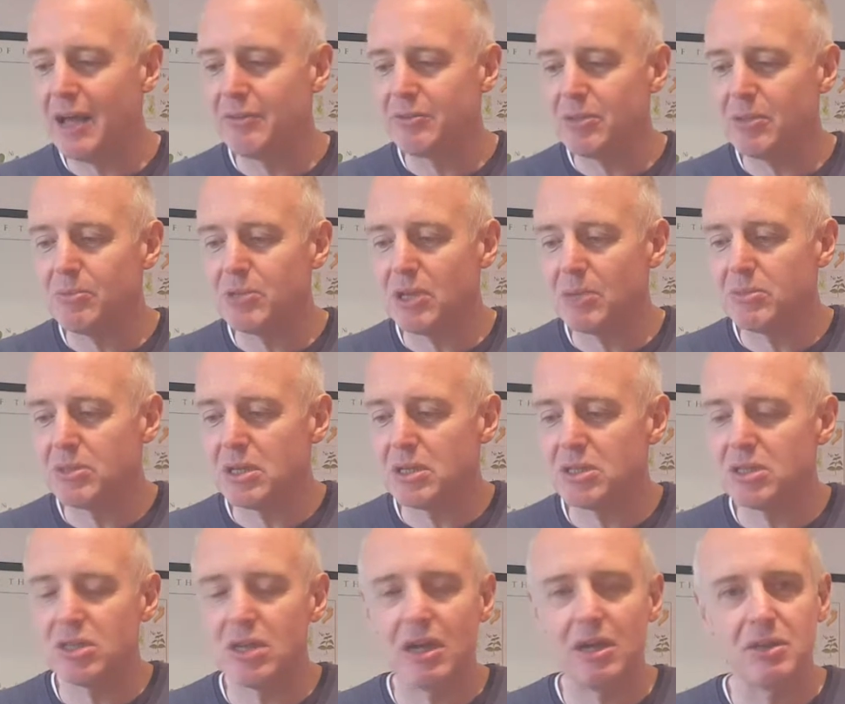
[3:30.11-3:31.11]
Sometimes
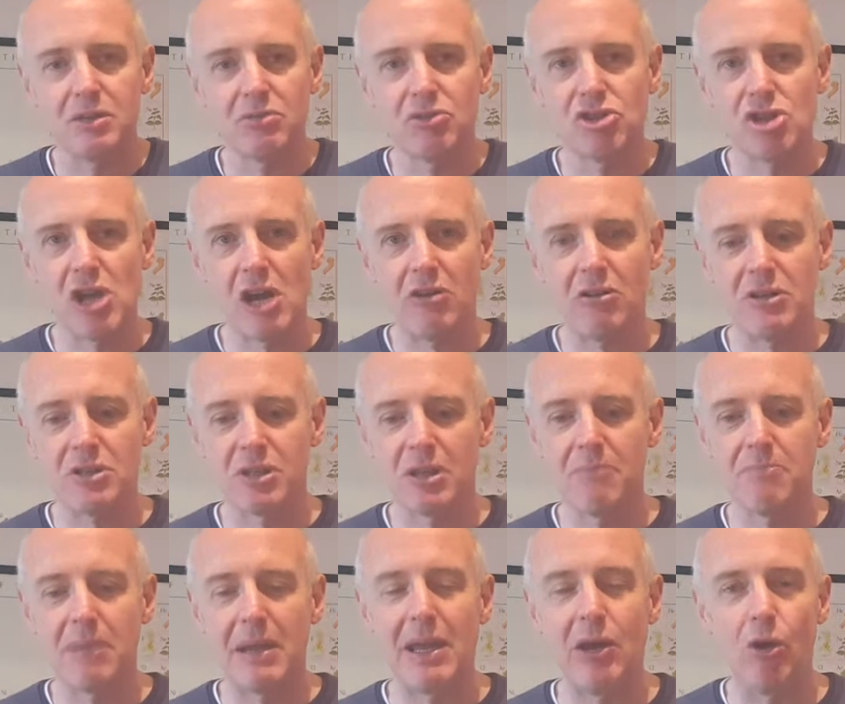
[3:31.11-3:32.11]
these styles of sherries
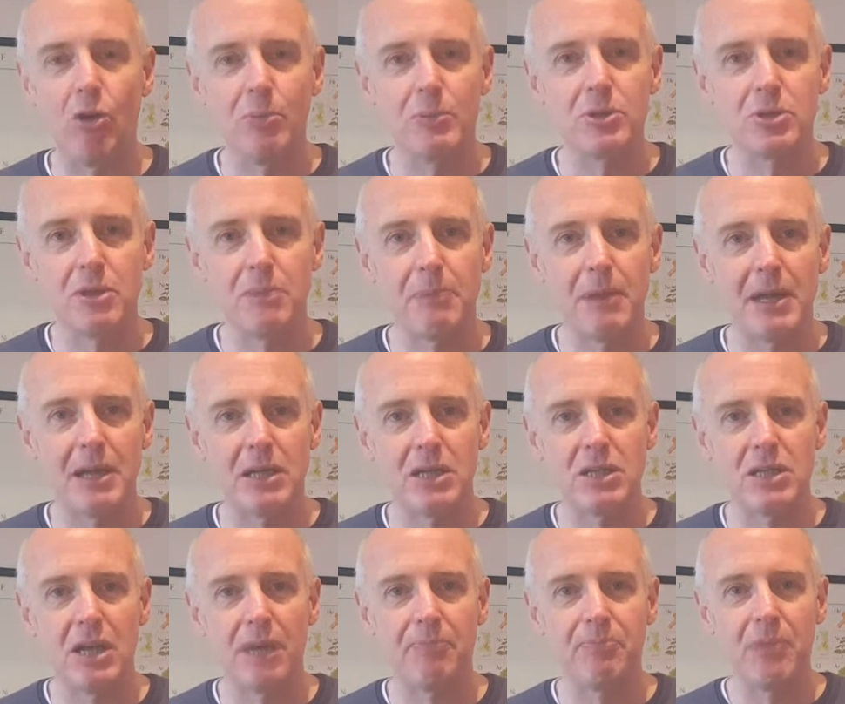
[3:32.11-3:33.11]
can be almost a bit